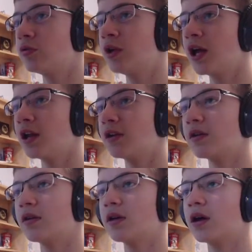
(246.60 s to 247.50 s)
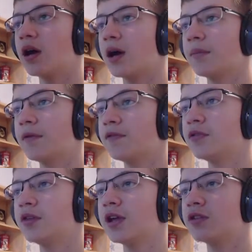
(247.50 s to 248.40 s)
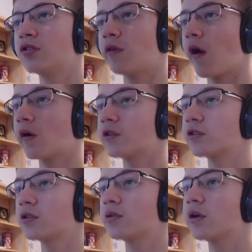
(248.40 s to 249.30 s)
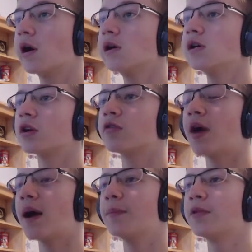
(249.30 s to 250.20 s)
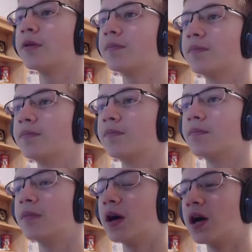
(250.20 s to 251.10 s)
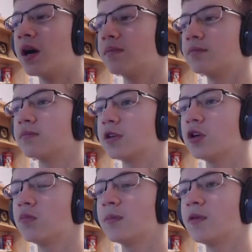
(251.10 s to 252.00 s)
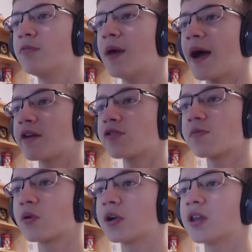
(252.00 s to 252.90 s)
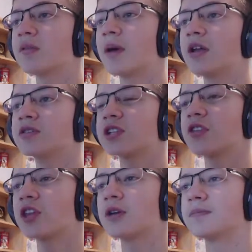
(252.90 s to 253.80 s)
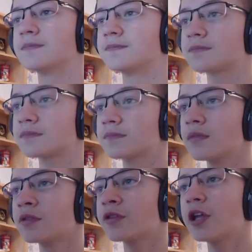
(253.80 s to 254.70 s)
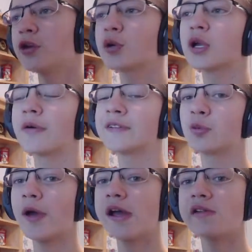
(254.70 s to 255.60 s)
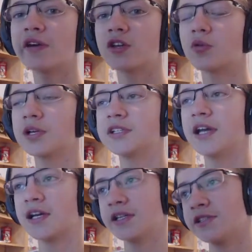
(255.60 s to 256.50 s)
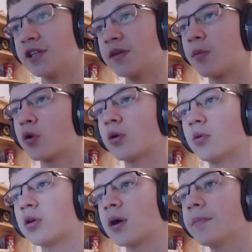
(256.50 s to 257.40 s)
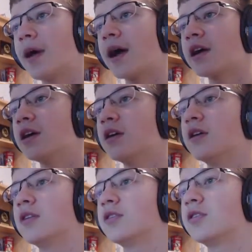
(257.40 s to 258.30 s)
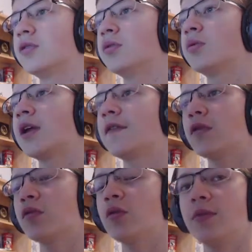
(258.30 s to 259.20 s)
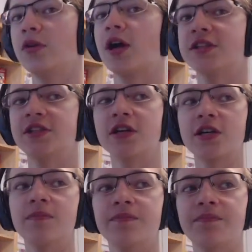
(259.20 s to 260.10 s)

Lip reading: get, if you take too long to grab the cube and move backward and put it on the button or something, then you can always wait like 20 seconds and the portal will come back to whatever room you got stuck in,